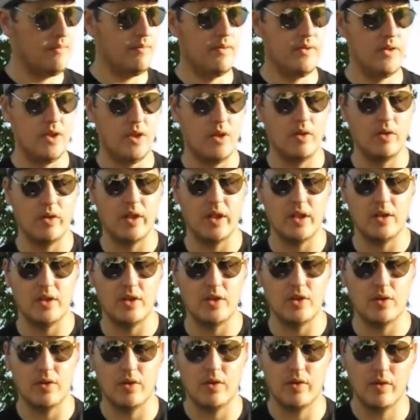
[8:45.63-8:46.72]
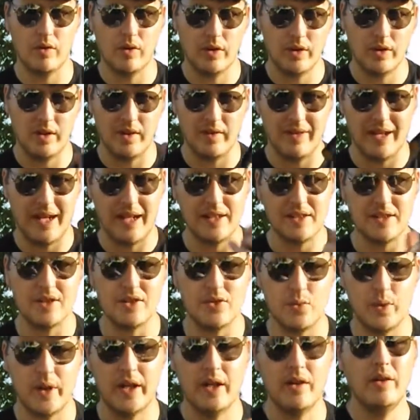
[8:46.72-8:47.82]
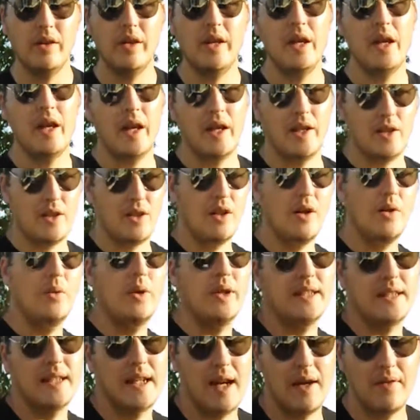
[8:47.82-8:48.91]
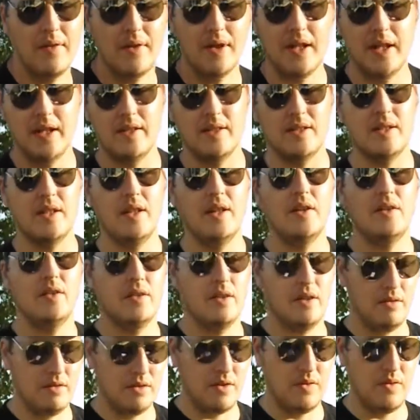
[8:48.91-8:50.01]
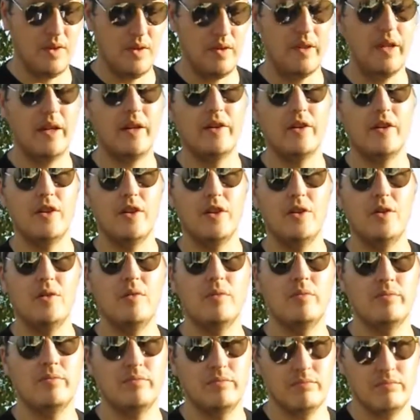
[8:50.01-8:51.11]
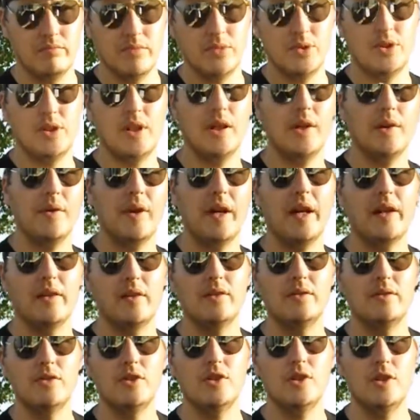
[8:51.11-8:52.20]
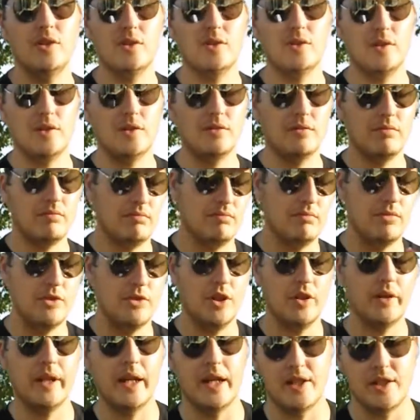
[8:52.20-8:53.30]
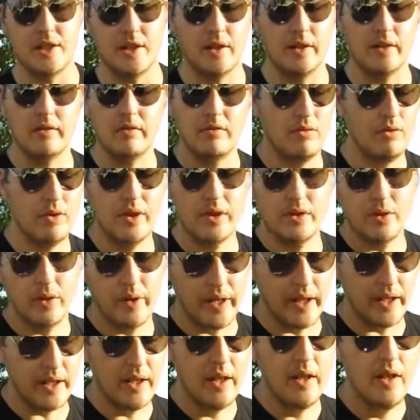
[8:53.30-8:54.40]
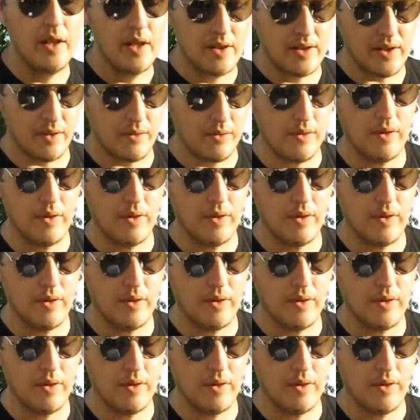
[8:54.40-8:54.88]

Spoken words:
you'll get your device as well. And you know what time it is. Those of you that are new, stick around. You'll catch on real quick. So